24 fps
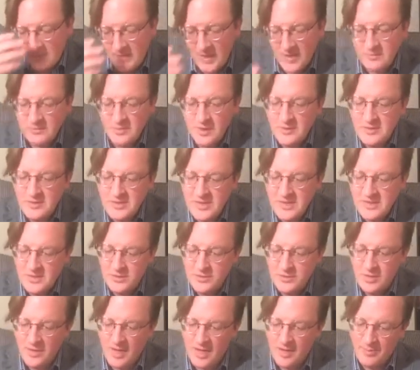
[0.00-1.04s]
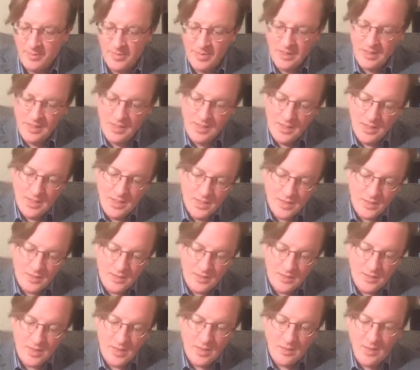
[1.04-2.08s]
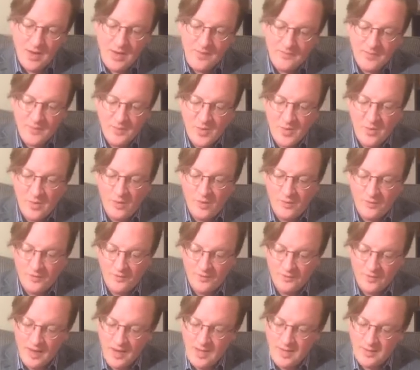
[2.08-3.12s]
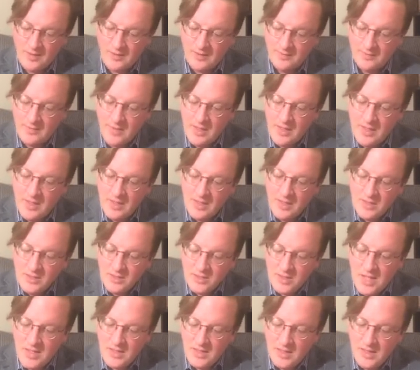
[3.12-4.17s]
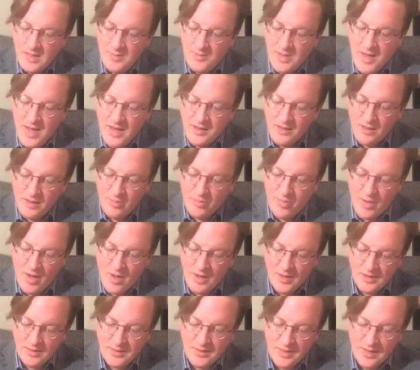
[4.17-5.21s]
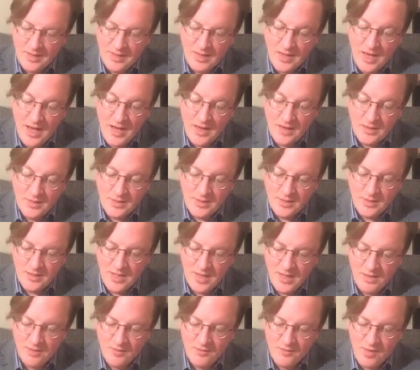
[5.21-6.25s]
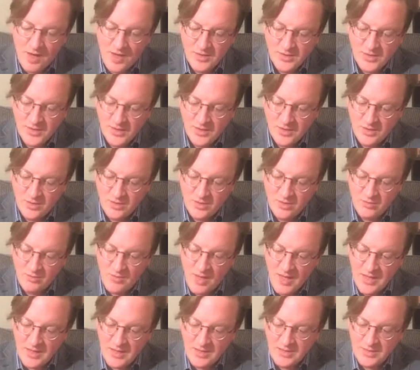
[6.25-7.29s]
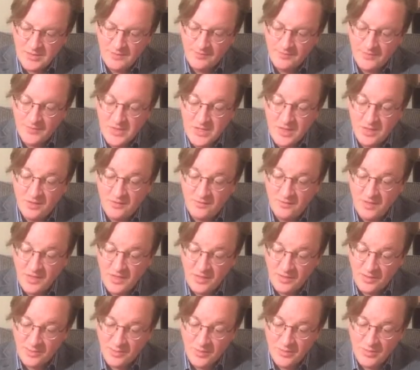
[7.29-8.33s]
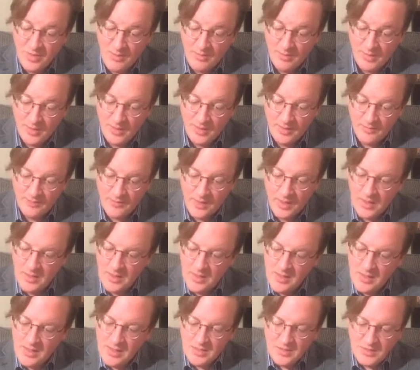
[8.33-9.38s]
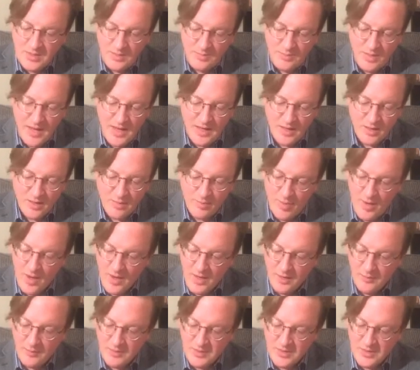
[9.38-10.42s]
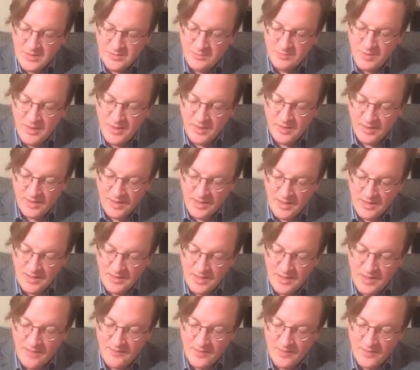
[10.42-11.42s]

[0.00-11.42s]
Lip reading: Rosie stood up, turning away from her old friend, gently patted the pocket that again contained Throstle and 2 mice. She could feel them trembling. She patted the pocket with the spindle in to give